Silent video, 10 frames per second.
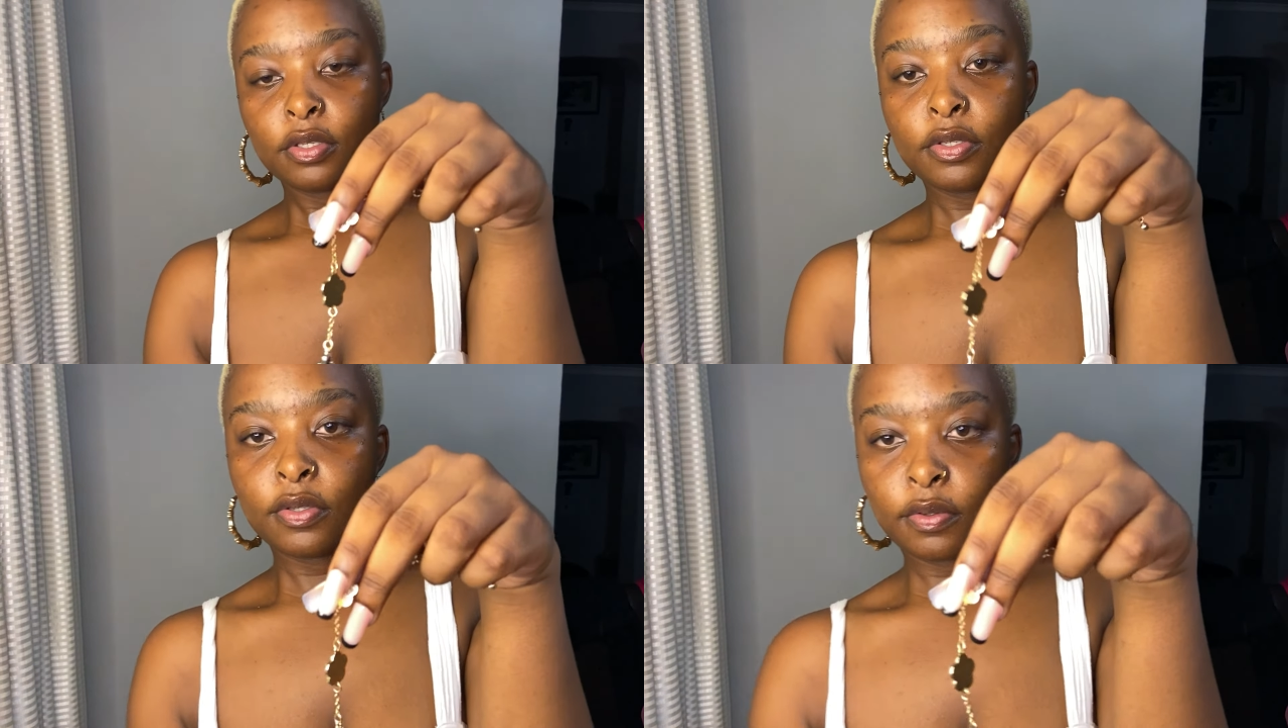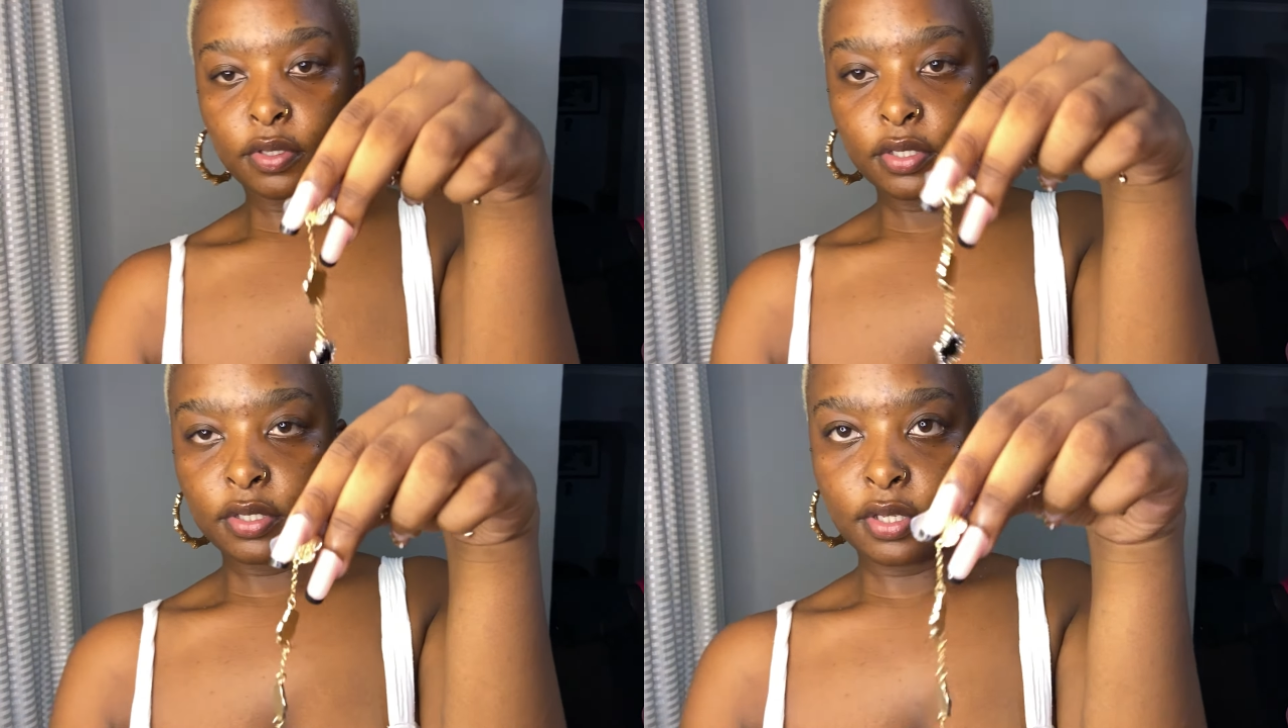So
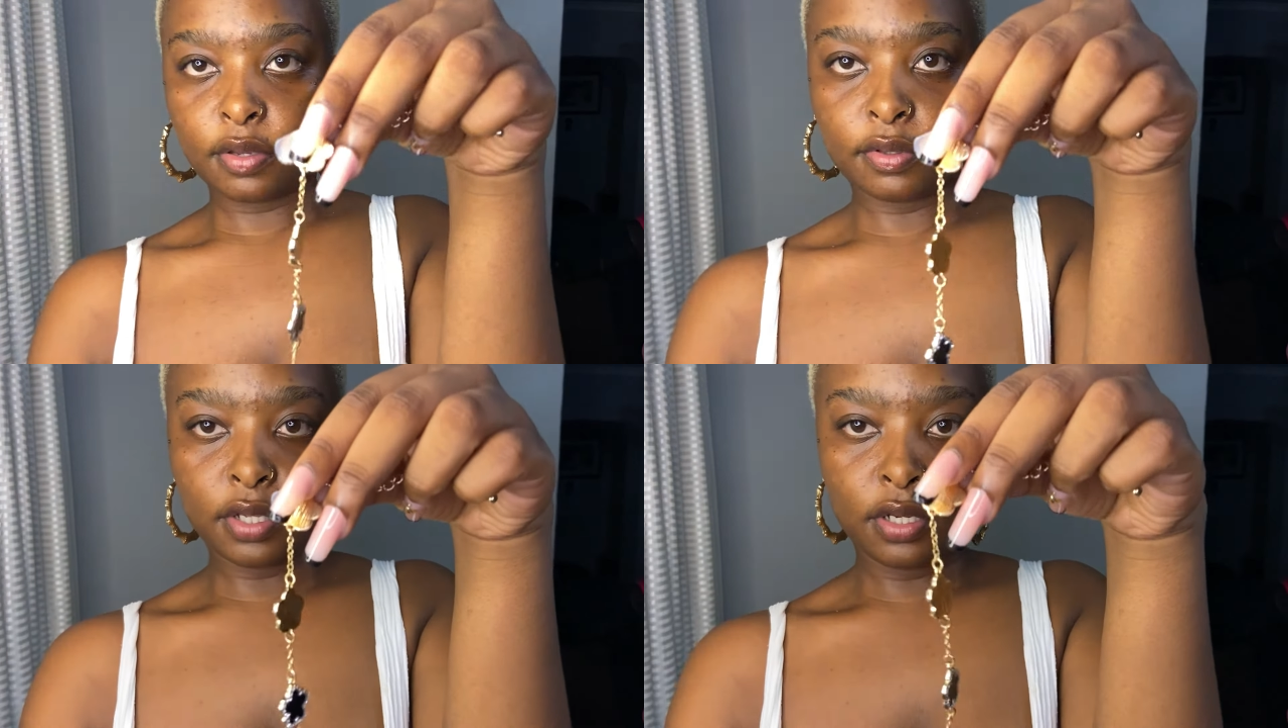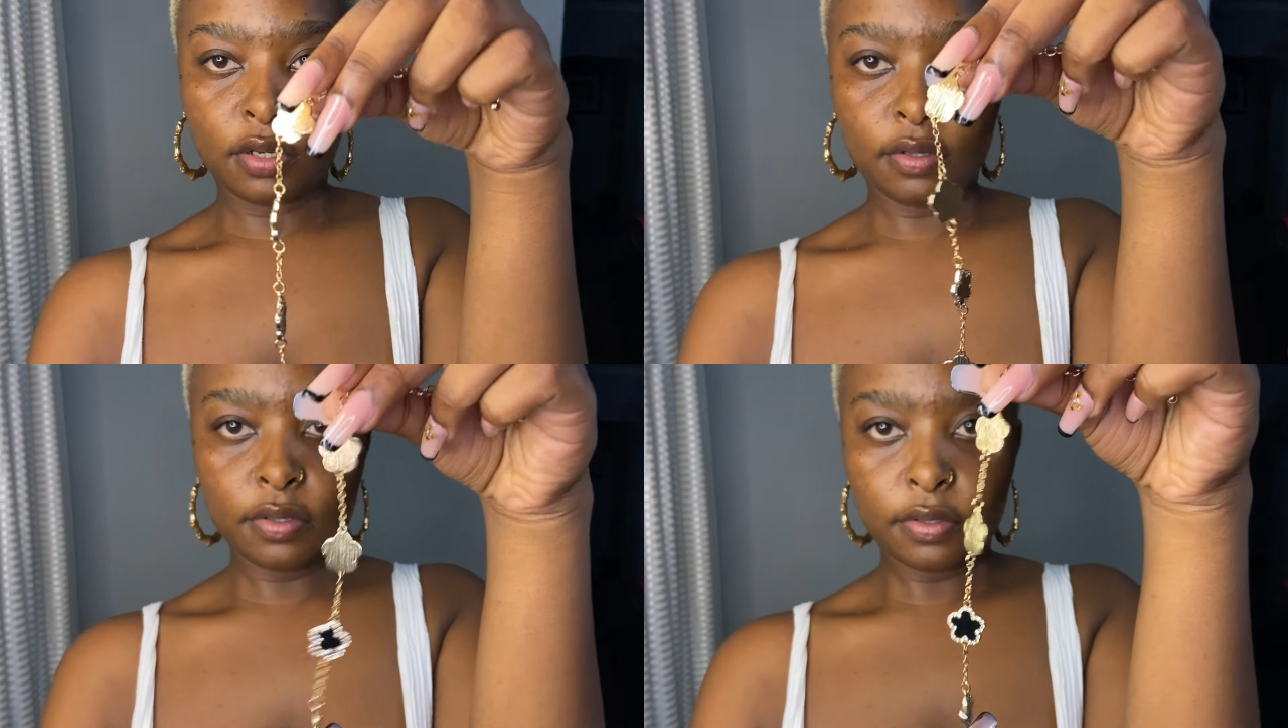this is how they
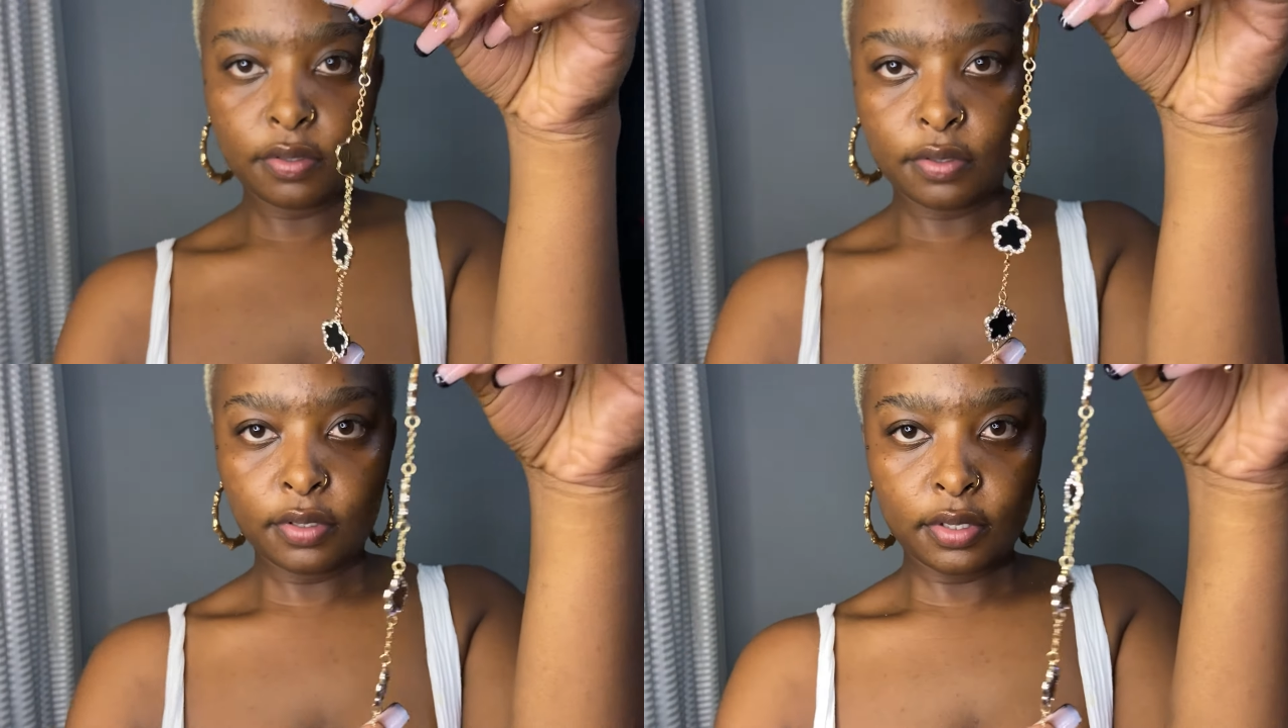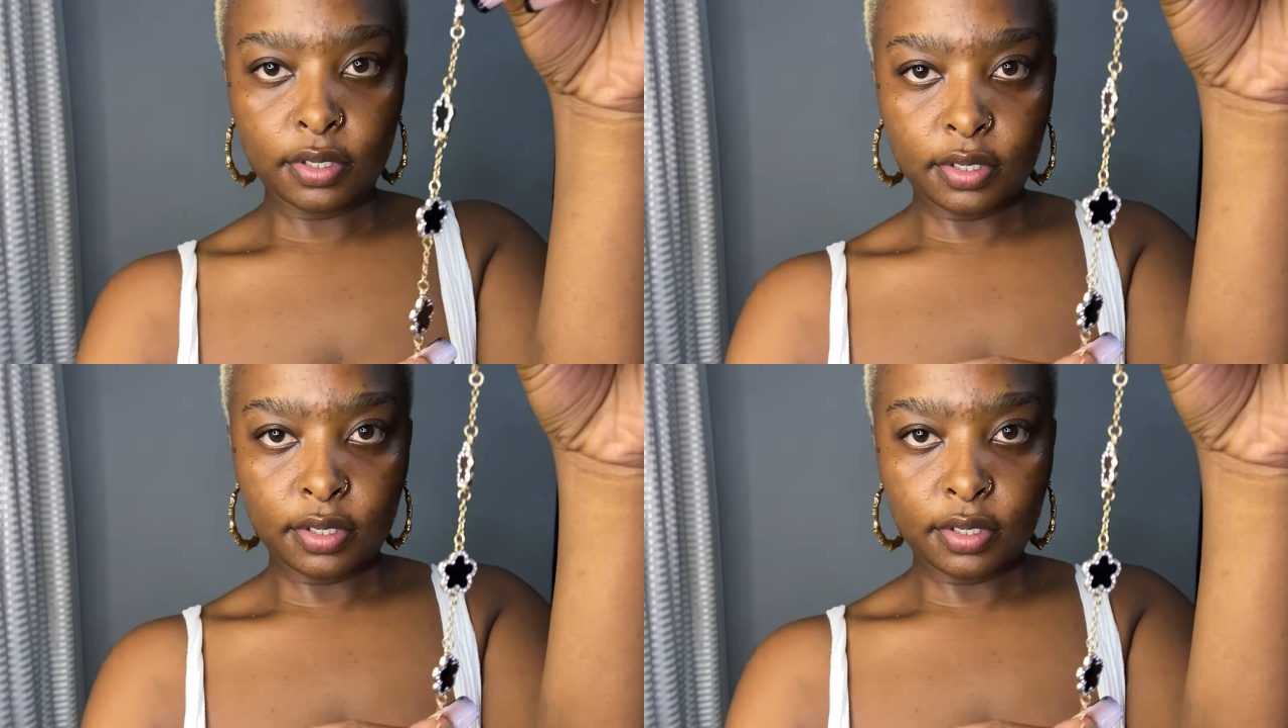look.